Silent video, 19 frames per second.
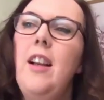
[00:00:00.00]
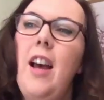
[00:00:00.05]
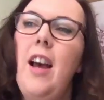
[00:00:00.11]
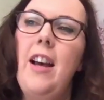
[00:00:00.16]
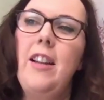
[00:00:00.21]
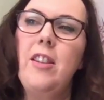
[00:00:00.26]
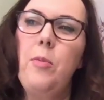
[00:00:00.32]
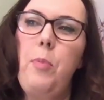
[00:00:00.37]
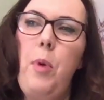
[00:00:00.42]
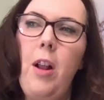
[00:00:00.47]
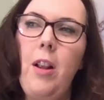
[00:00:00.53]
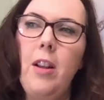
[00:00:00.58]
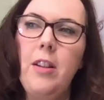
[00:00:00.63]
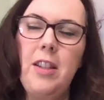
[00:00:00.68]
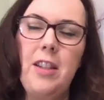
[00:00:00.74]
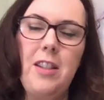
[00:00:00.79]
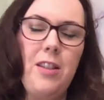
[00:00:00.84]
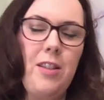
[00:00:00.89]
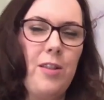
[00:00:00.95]
and the
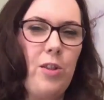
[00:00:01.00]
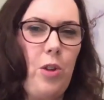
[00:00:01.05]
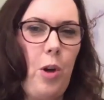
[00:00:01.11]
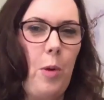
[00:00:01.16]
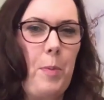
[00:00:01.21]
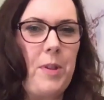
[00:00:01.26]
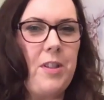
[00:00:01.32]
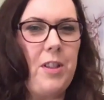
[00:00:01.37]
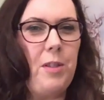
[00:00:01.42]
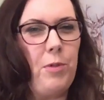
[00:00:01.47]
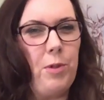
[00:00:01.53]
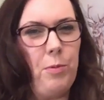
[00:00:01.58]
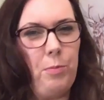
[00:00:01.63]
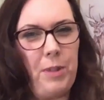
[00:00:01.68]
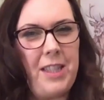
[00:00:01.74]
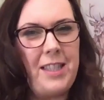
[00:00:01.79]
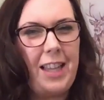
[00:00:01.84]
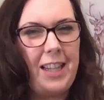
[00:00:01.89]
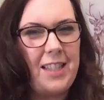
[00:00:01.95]
politicians coming to you with
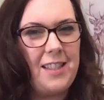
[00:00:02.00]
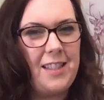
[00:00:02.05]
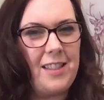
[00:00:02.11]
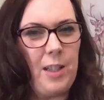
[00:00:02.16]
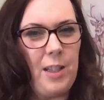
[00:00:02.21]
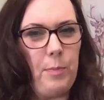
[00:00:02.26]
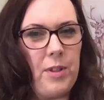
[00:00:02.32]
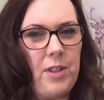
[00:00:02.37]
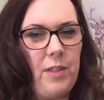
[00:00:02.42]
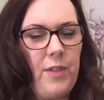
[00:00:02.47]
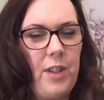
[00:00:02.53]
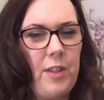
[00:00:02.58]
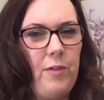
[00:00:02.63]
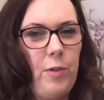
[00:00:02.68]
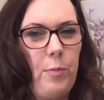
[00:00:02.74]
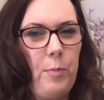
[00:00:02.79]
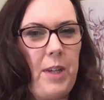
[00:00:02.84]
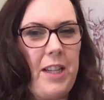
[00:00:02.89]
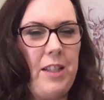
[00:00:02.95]
wee kind of snippets of
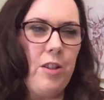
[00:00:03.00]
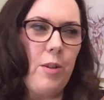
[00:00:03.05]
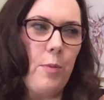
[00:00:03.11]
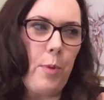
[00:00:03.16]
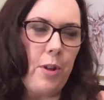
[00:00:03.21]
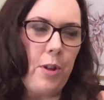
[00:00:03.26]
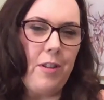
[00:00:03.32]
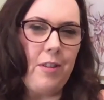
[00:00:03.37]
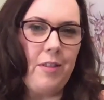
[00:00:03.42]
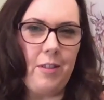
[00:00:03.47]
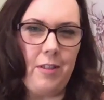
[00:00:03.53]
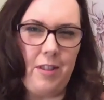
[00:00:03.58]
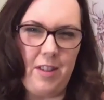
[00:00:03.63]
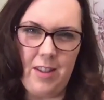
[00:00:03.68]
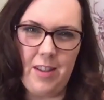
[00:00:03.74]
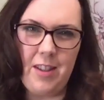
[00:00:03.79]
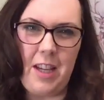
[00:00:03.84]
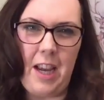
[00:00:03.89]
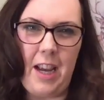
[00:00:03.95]
information about
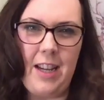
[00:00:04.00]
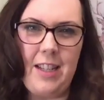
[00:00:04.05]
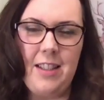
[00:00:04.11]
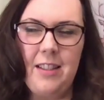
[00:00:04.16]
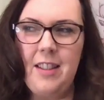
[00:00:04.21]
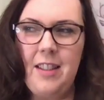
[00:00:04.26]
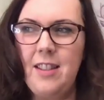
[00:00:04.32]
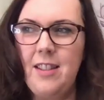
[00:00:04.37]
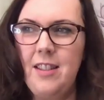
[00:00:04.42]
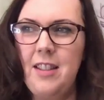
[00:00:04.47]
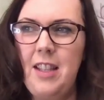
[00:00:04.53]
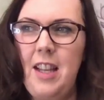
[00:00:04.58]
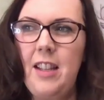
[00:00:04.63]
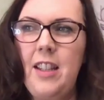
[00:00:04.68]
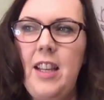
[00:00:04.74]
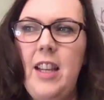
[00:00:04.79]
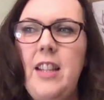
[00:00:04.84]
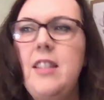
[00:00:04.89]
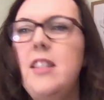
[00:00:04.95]
this guy did this and that
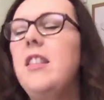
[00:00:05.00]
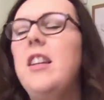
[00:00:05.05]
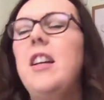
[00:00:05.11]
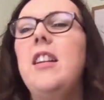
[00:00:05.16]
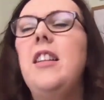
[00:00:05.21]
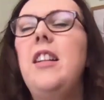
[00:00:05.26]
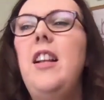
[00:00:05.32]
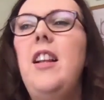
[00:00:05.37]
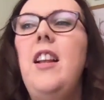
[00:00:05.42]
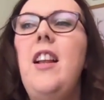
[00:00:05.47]
guy did that.